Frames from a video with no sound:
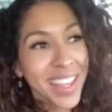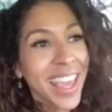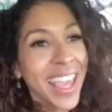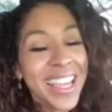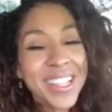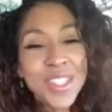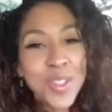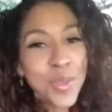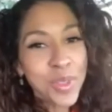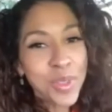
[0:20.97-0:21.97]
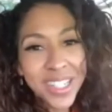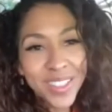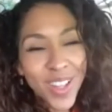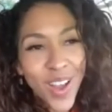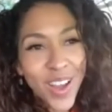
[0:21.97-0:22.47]
It's surreal,
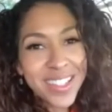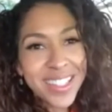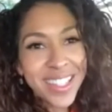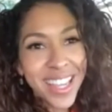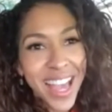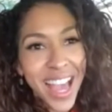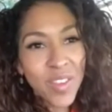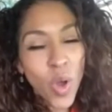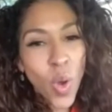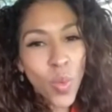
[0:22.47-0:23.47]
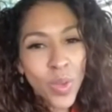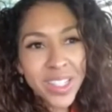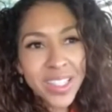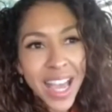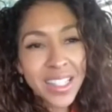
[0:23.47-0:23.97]
honestly. I've
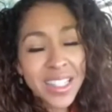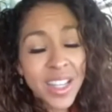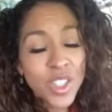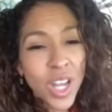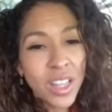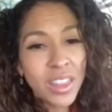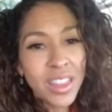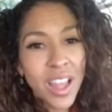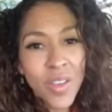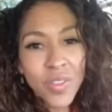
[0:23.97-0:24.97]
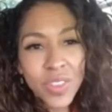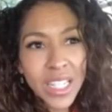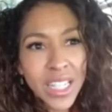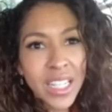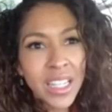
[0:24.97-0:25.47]
always had such a
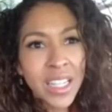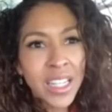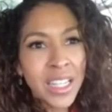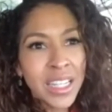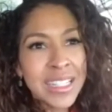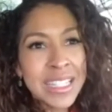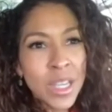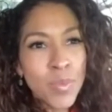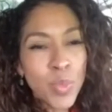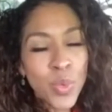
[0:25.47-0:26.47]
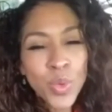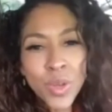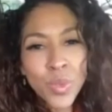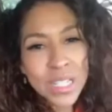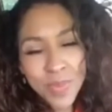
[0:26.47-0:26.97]
lovely deep
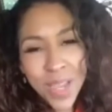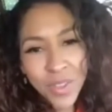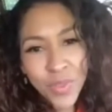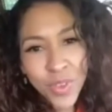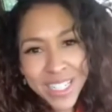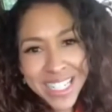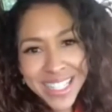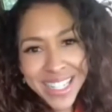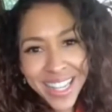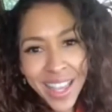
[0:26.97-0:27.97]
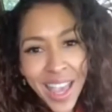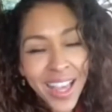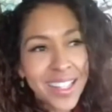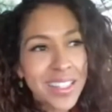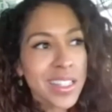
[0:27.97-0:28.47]
rooted respect for Disney.
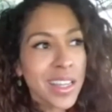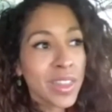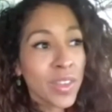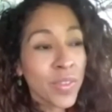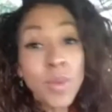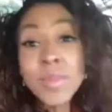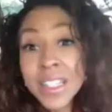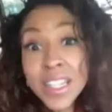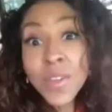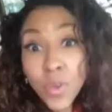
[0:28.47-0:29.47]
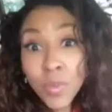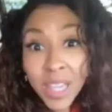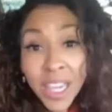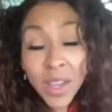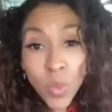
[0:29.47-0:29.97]
And the film that did it for
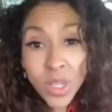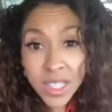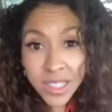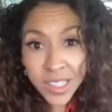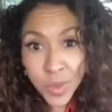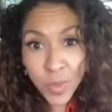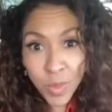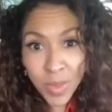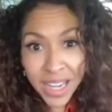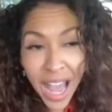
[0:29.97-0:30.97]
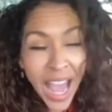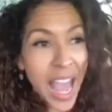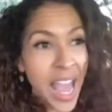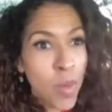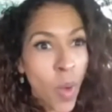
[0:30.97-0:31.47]
me was The Little Mermaid.
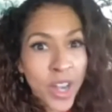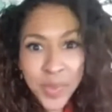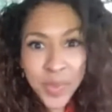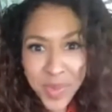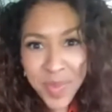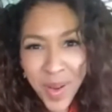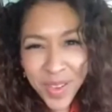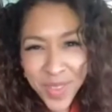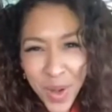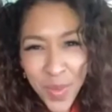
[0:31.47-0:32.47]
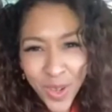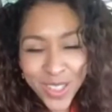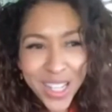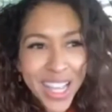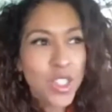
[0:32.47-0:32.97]
I wanted to be part of that
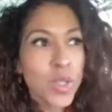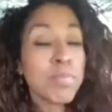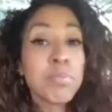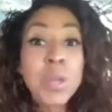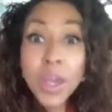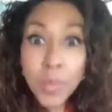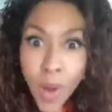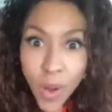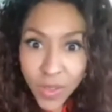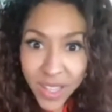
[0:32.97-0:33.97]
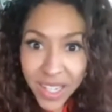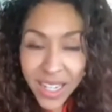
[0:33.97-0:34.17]
world and to be a part of it